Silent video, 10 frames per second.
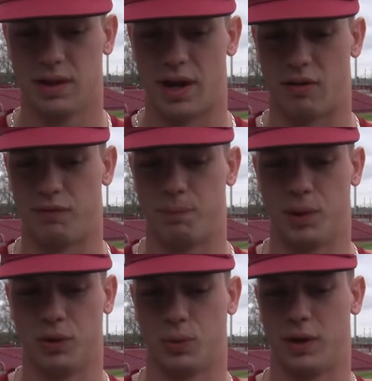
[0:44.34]
that I've
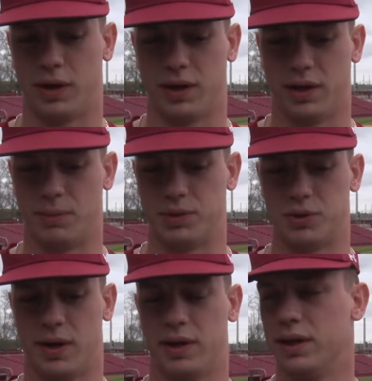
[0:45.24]
put the work in and I'm
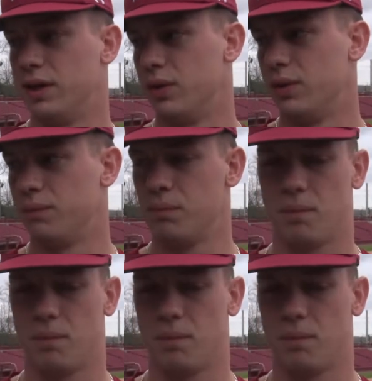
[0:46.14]
just ready to get going.